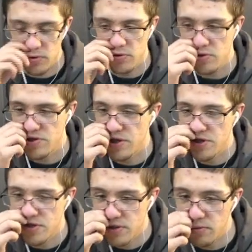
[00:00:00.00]

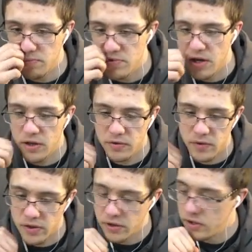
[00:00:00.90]
says the title
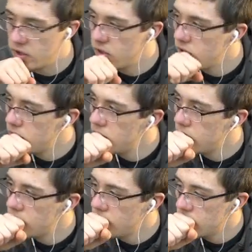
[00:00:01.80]
of the thing.
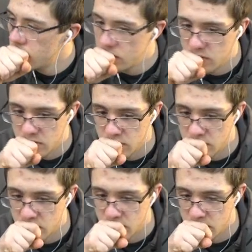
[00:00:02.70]
But are getting
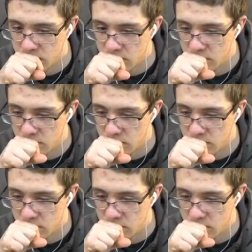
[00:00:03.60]
the answer to.